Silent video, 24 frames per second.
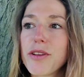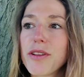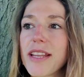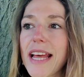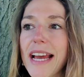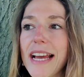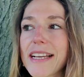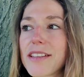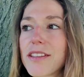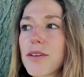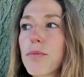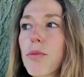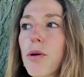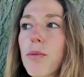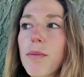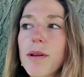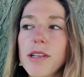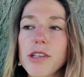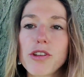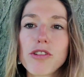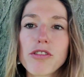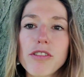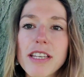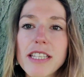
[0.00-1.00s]
like the
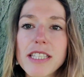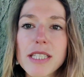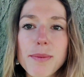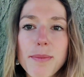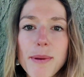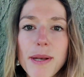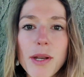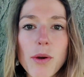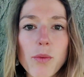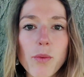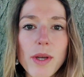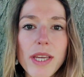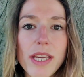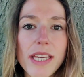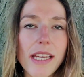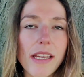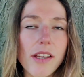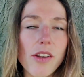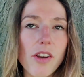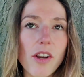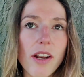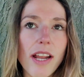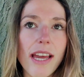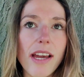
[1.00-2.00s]
moment you it's been a week
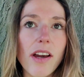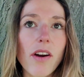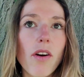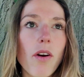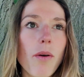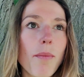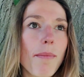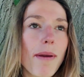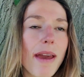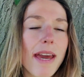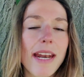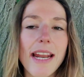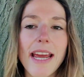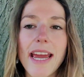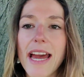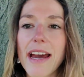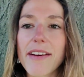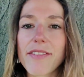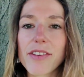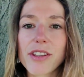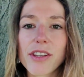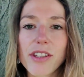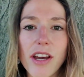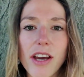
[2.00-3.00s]
and you're like, oh man, I
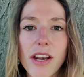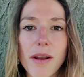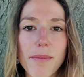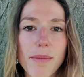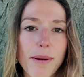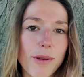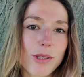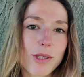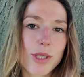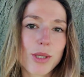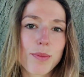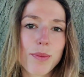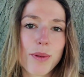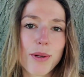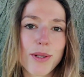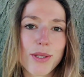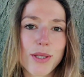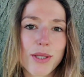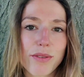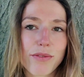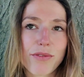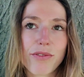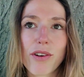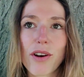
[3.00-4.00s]
haven't thought about this
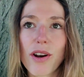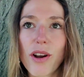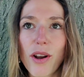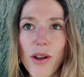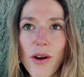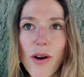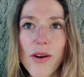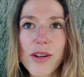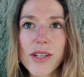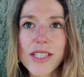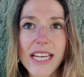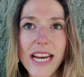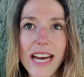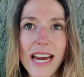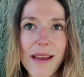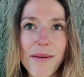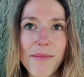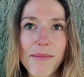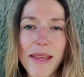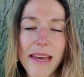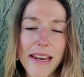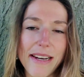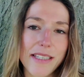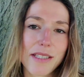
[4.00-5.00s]
person for a long
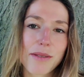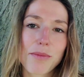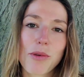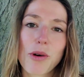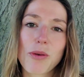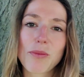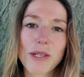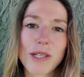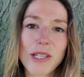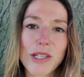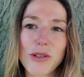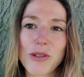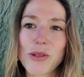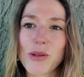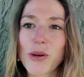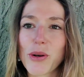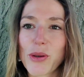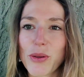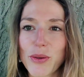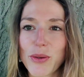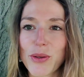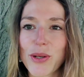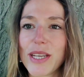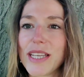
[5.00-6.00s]
time, that is a moment you know
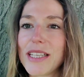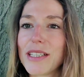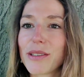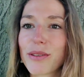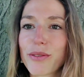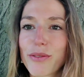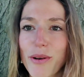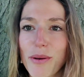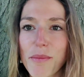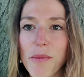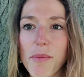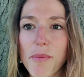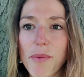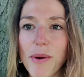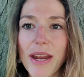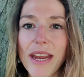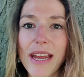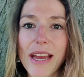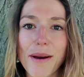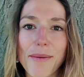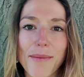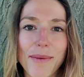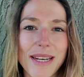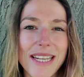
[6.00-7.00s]
you're healed from a
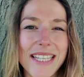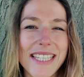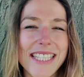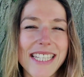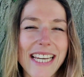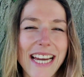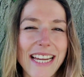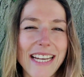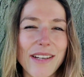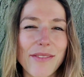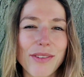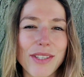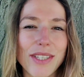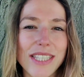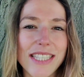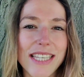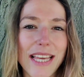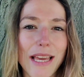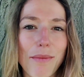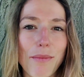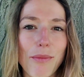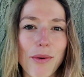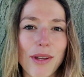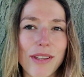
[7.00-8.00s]
breakup. And it's kind of the
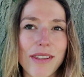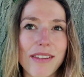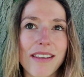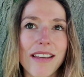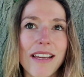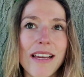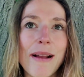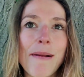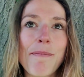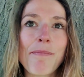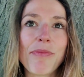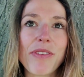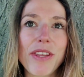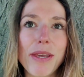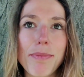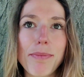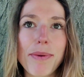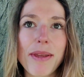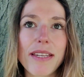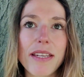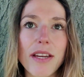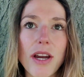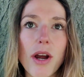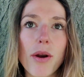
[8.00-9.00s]
same with
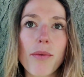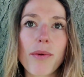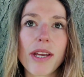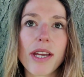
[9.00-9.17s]
DPDR